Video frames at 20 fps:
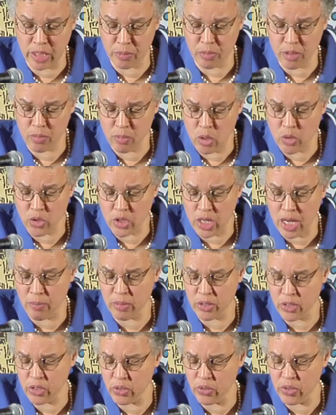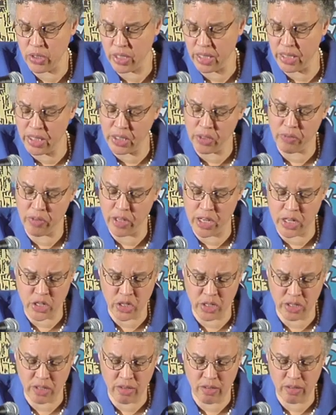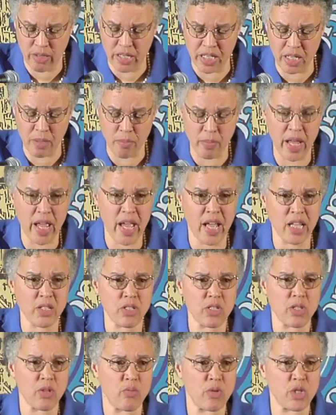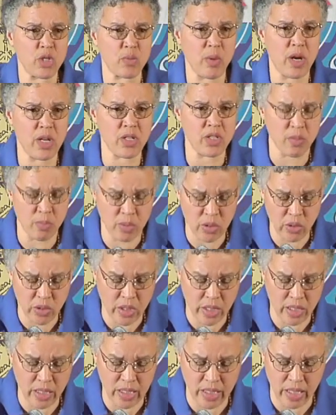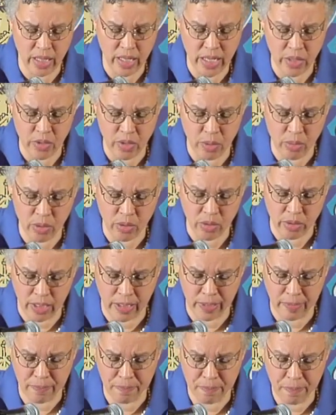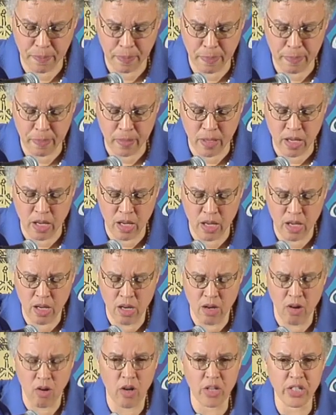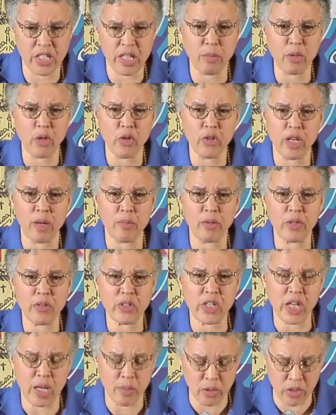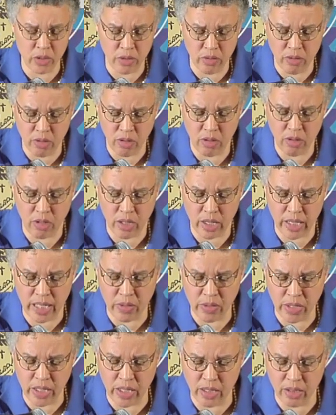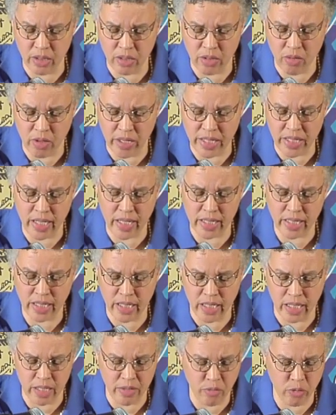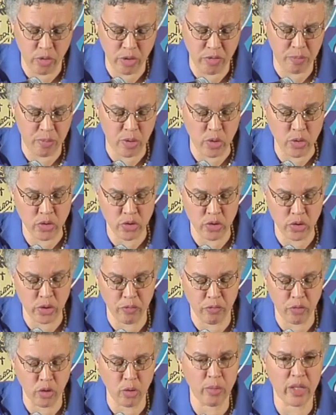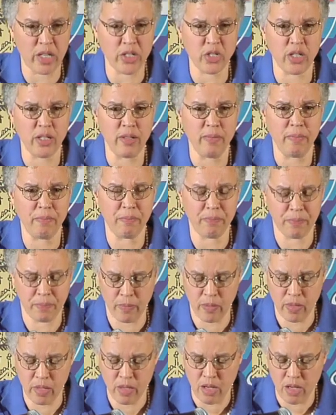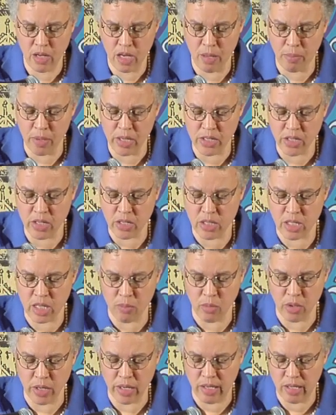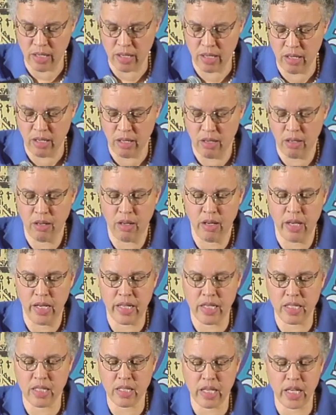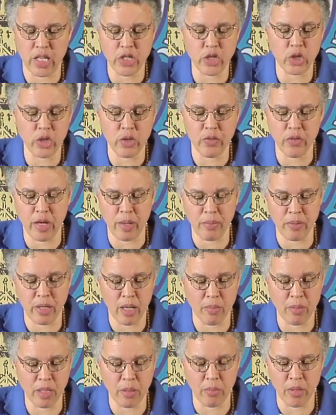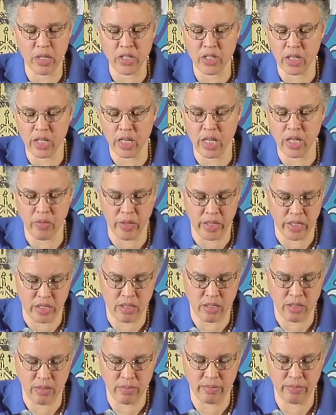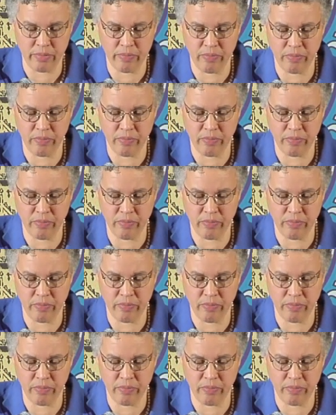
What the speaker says: that promotes opportunity and innovation and demands responsibility and accountability. On www.cookcountyillinois.gov, we've posted the full budget, a budget summary, and a schedule of the upcoming budget hearings.